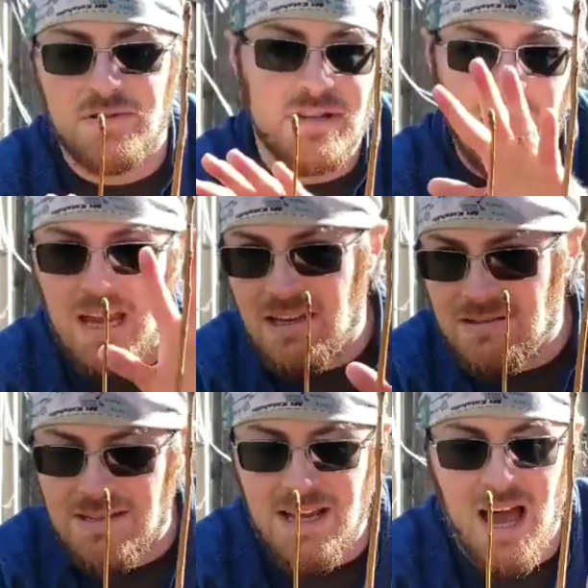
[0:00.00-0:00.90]
bonsai
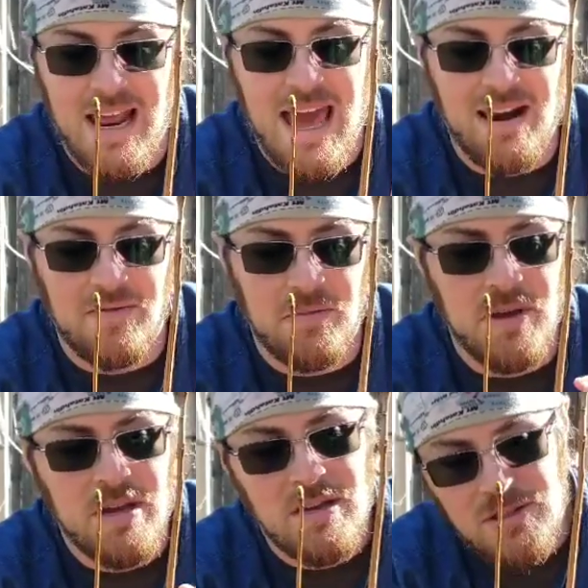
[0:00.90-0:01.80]
design out of them,
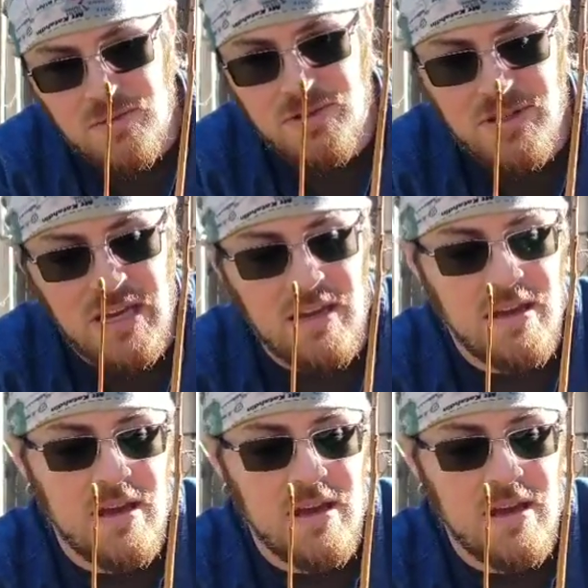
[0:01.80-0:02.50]
so we'll see.